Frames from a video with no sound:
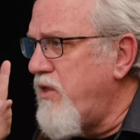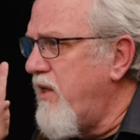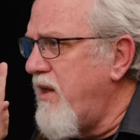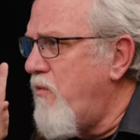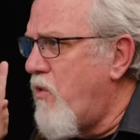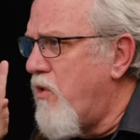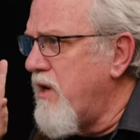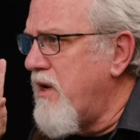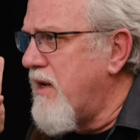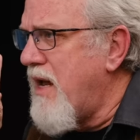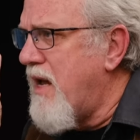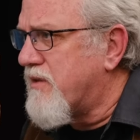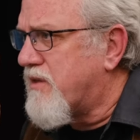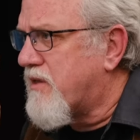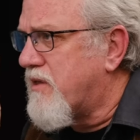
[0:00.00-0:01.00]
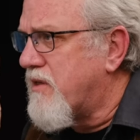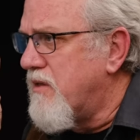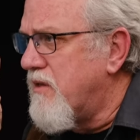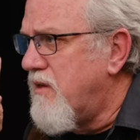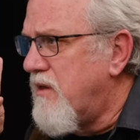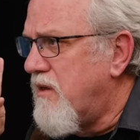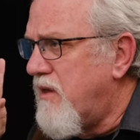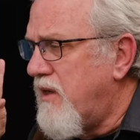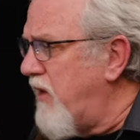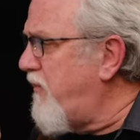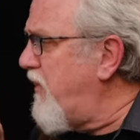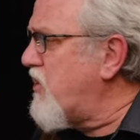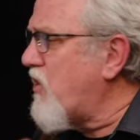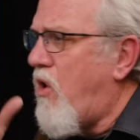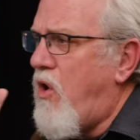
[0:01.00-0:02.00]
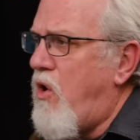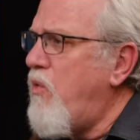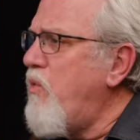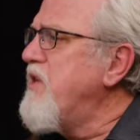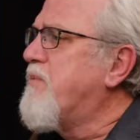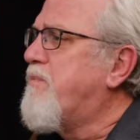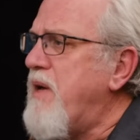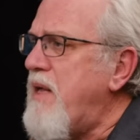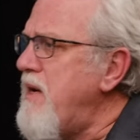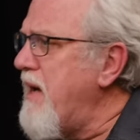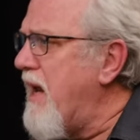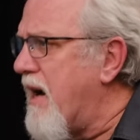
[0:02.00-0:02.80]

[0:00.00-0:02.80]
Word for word: are they warning against? if it's always been in